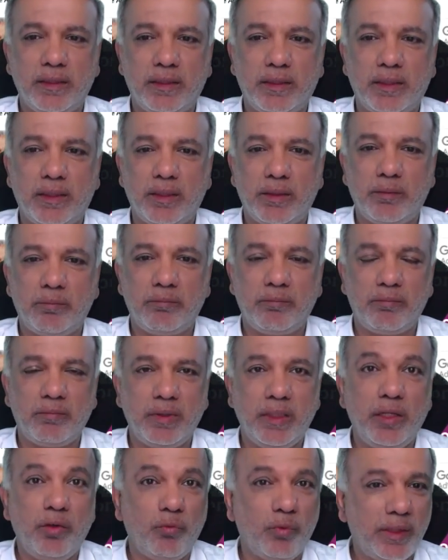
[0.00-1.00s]
um,
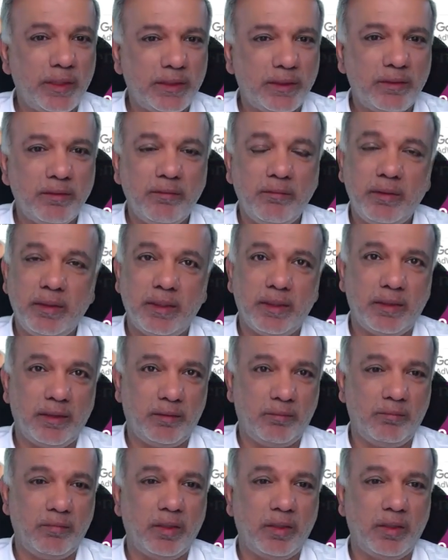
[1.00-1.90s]
invest in a,